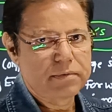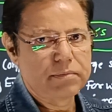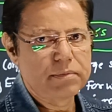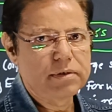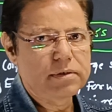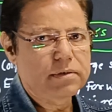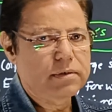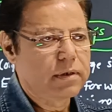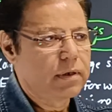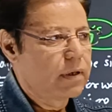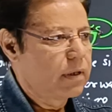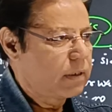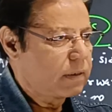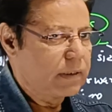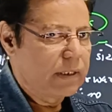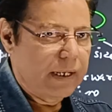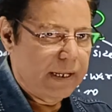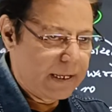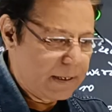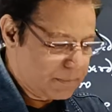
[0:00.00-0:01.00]
means
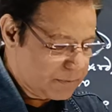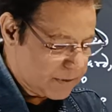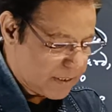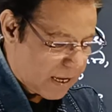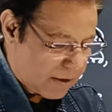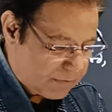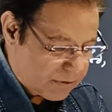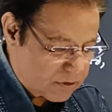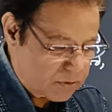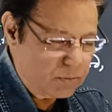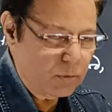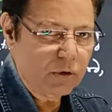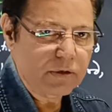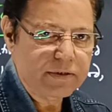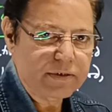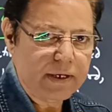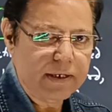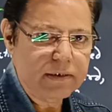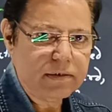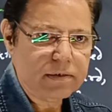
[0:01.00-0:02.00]
the apes have a
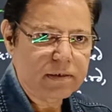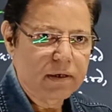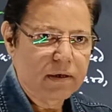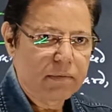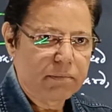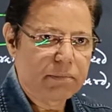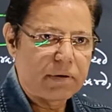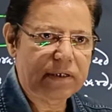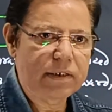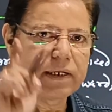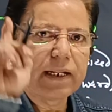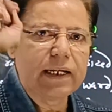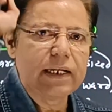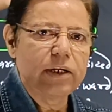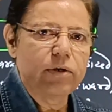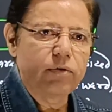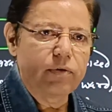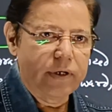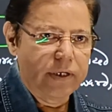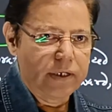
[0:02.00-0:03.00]
small size, but they
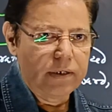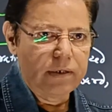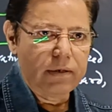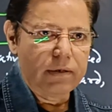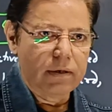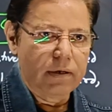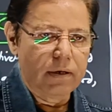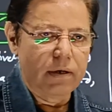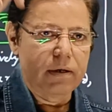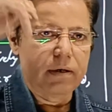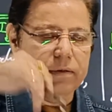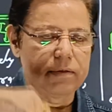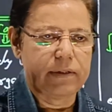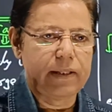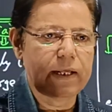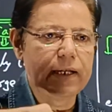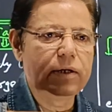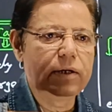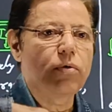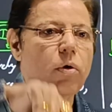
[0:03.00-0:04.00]

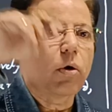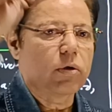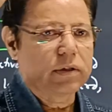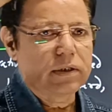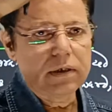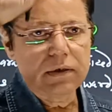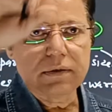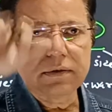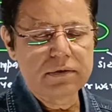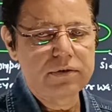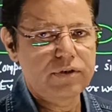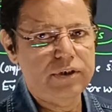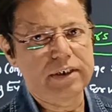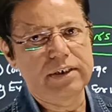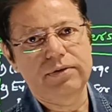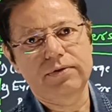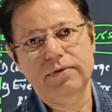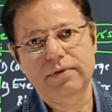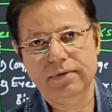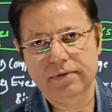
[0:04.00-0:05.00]
live on the
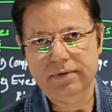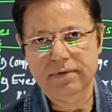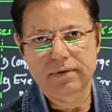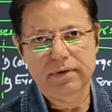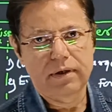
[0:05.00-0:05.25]
trees.